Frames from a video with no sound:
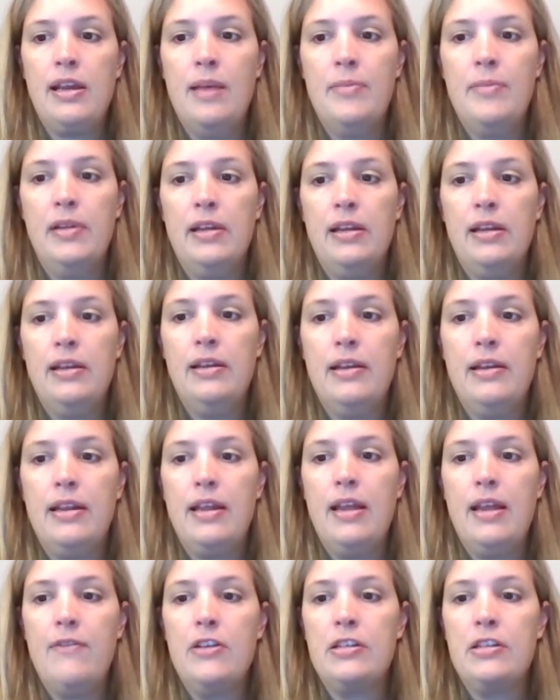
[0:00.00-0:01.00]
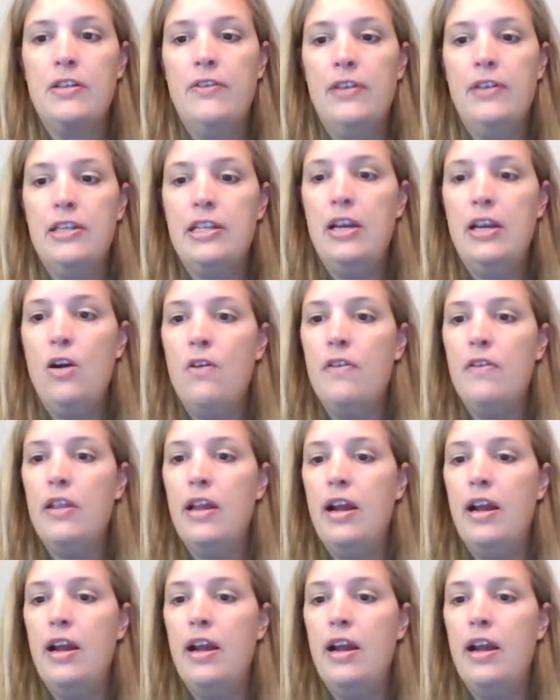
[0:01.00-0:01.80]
Come and give us a visit over